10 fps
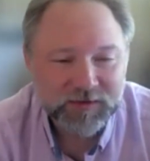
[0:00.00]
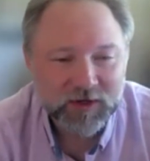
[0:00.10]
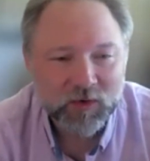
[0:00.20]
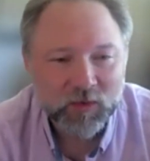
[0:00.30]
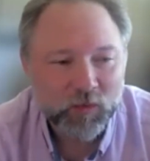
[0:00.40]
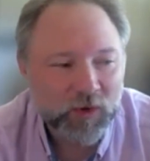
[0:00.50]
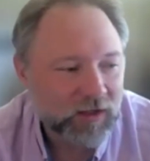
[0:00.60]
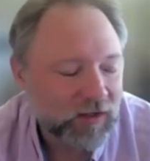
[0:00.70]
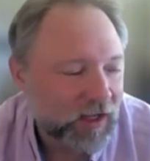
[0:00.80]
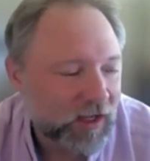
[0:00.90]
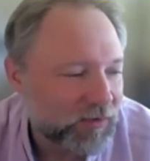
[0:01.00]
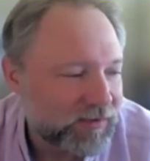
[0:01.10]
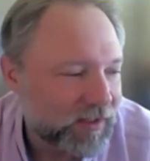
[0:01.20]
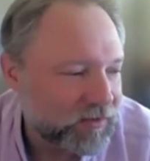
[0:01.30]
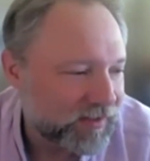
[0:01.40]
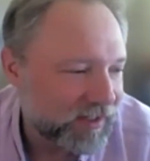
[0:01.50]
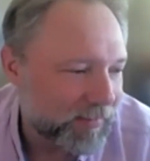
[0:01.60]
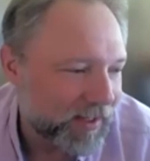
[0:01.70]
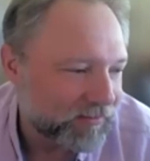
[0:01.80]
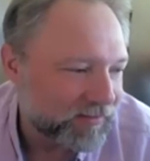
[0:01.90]
So what uh, what's interesting
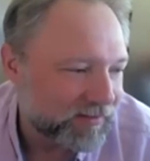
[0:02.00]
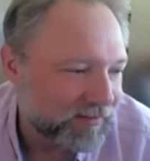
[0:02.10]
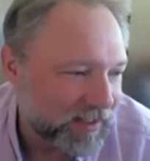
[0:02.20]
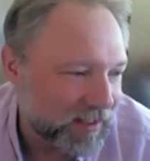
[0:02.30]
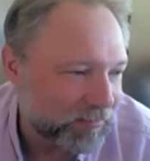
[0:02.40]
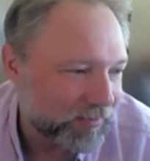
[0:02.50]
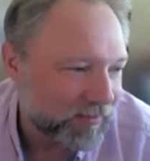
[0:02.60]
about sleep,